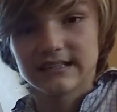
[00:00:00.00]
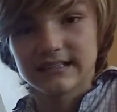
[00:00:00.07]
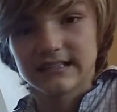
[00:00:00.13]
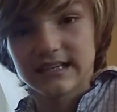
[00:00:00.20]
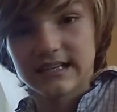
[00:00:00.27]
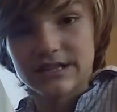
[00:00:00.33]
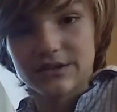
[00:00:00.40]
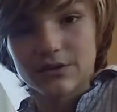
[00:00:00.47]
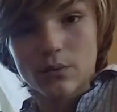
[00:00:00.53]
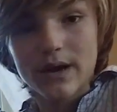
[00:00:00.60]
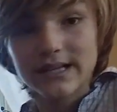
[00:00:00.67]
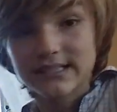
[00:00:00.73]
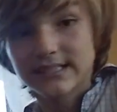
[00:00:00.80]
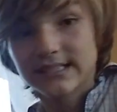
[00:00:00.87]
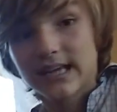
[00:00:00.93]
than the
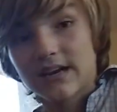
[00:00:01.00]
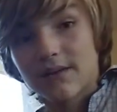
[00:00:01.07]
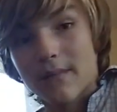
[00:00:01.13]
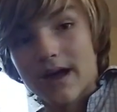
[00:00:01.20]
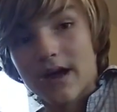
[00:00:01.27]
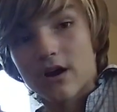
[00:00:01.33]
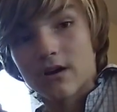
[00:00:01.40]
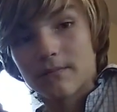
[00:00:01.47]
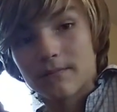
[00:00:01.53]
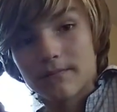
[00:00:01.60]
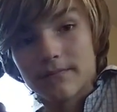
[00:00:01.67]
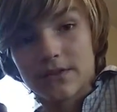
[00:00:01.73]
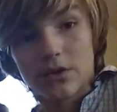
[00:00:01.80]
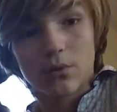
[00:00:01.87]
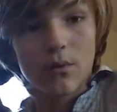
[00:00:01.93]
right side of my arm,
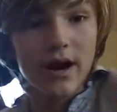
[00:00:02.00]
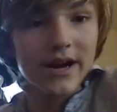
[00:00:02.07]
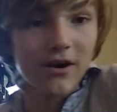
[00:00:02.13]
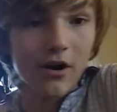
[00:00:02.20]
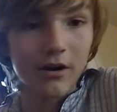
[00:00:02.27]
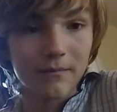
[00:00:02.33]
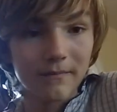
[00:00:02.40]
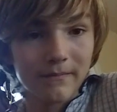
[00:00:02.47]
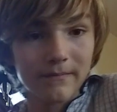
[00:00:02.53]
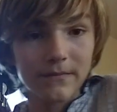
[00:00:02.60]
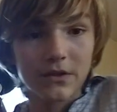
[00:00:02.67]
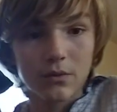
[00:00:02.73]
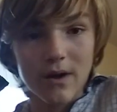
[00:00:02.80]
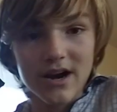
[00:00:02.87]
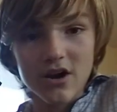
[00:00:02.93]
the right arm.
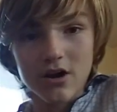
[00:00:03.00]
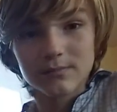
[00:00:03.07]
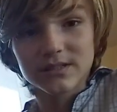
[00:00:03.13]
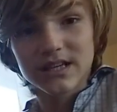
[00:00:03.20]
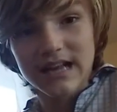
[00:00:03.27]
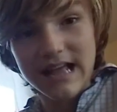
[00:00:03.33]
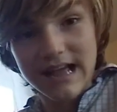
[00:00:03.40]
The right arm's going to